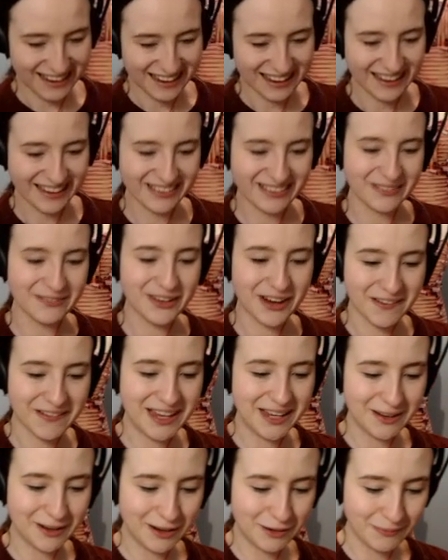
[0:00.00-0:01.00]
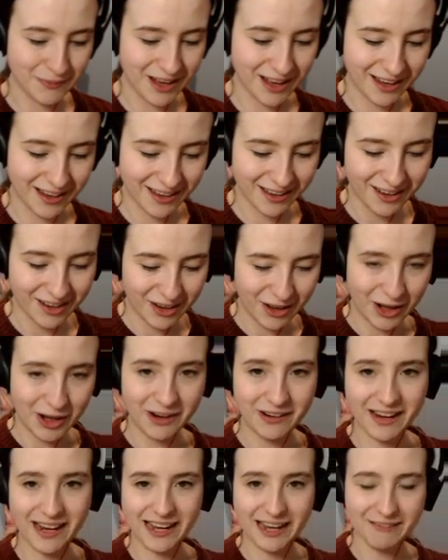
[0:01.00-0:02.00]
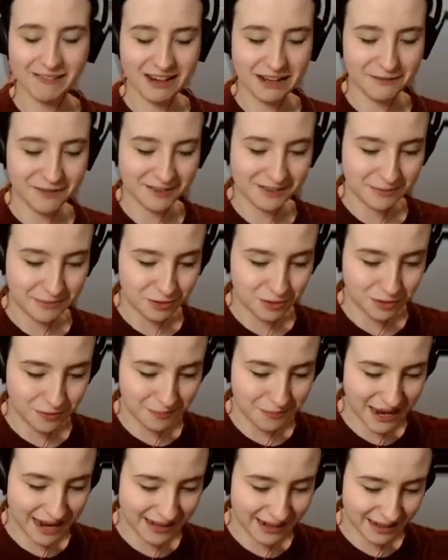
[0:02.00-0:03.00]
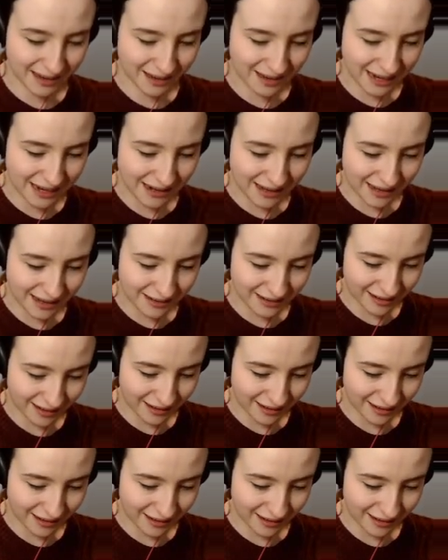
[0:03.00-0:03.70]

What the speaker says: It's a very good mug. All right, get ready for some dramatic highlighting.